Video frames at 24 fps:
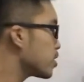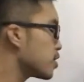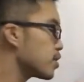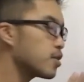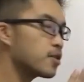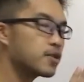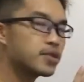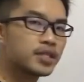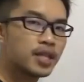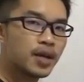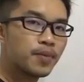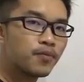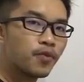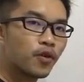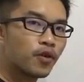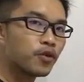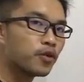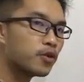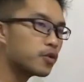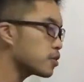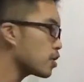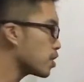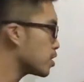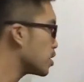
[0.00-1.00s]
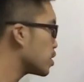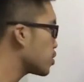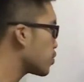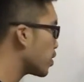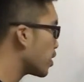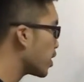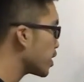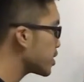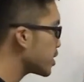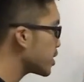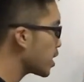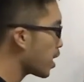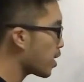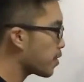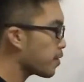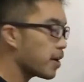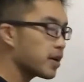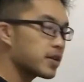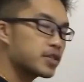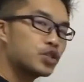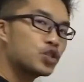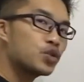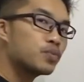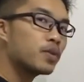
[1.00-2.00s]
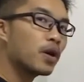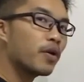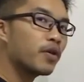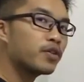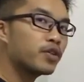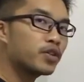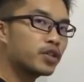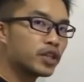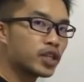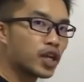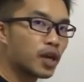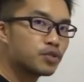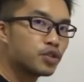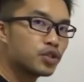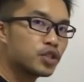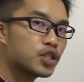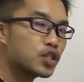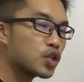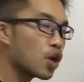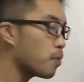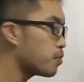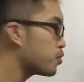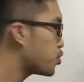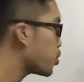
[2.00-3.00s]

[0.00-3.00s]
So same for both this one. Let's say I assume I want to capture this